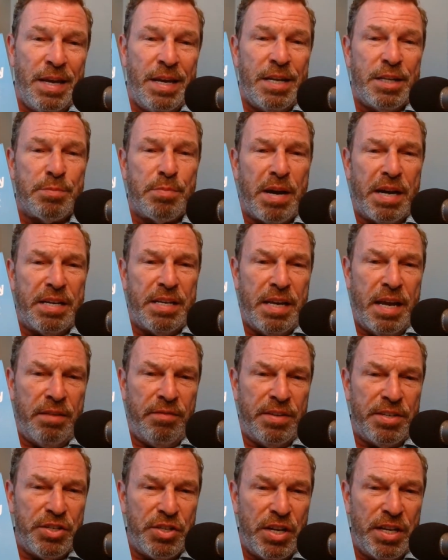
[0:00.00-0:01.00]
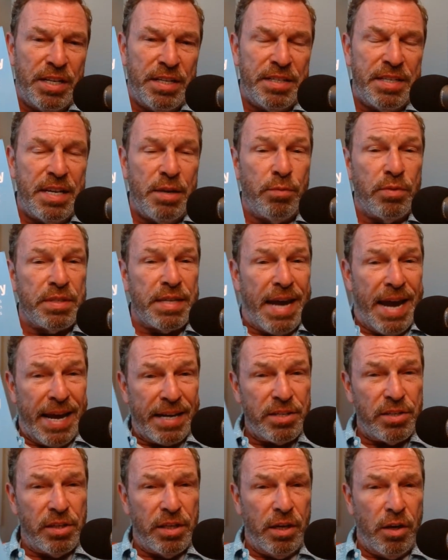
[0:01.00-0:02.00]
It's by David Jennings. He was
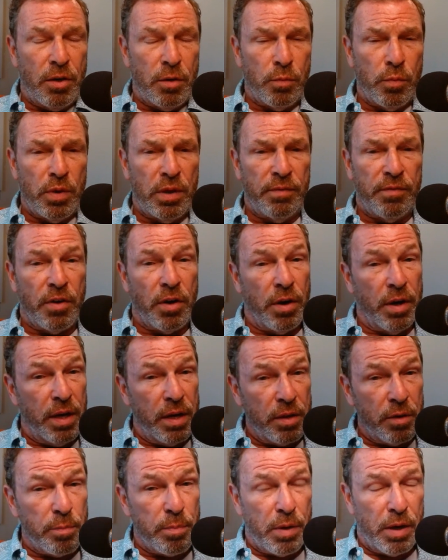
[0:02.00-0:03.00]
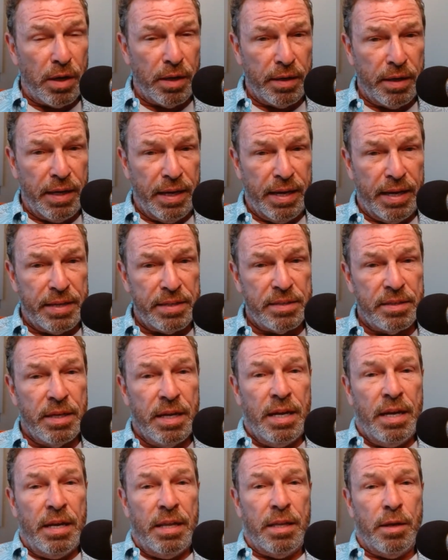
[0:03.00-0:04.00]
actually on one of our other podcasts
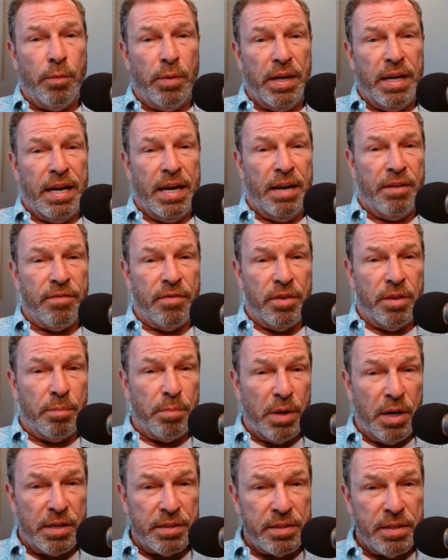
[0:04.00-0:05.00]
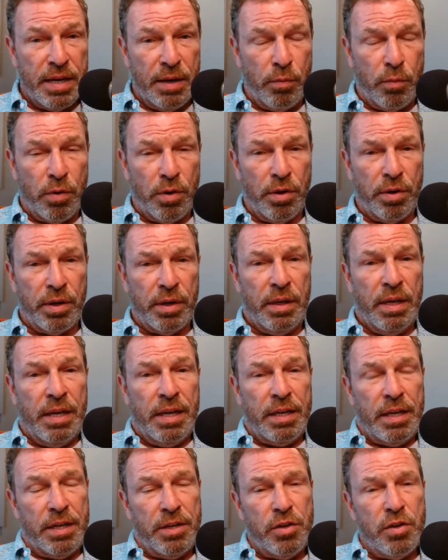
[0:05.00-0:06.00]
that we have for the BOSS Network.
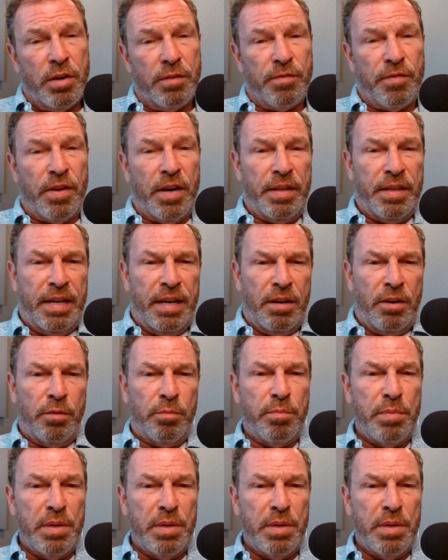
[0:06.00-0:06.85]
And you can find that on